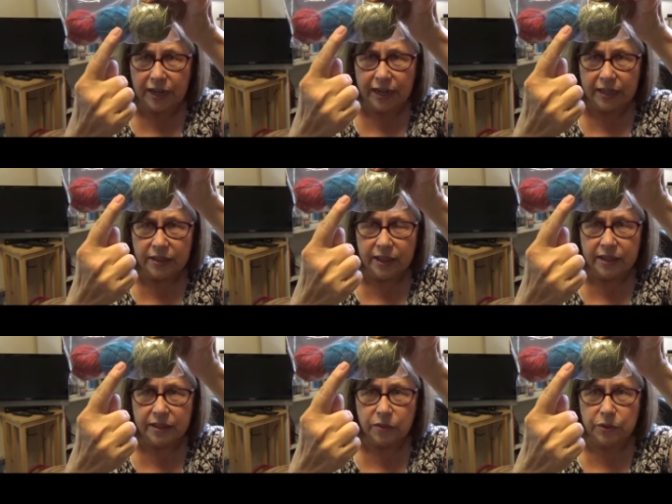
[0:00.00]
and
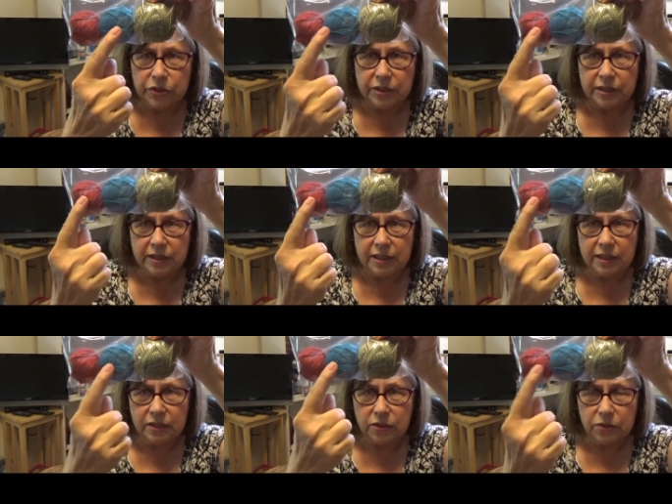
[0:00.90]
then it switches to
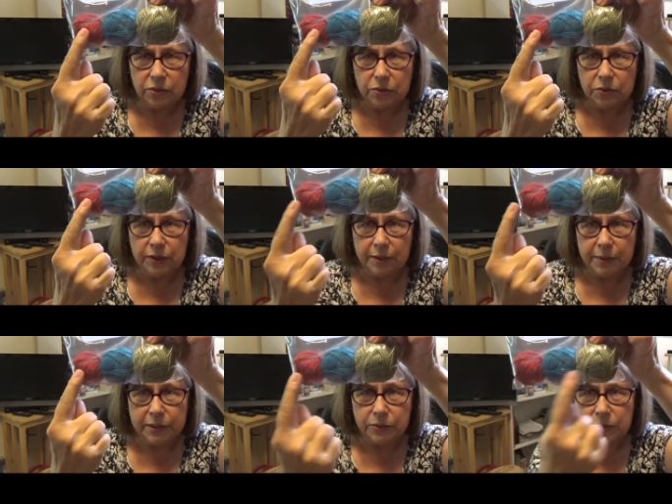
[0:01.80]
these two then it
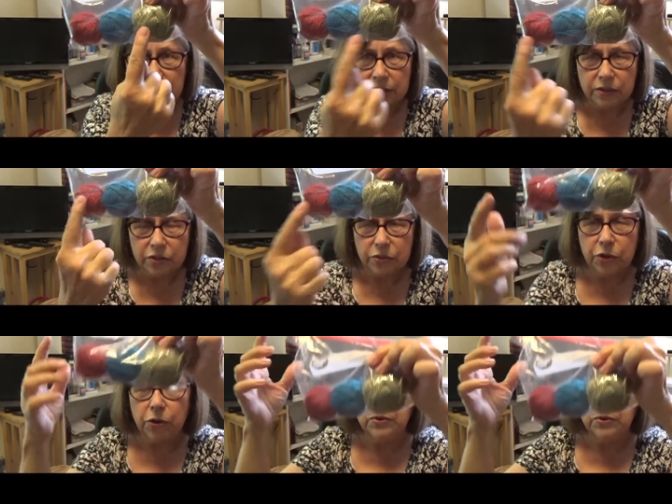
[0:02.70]
might do these two you're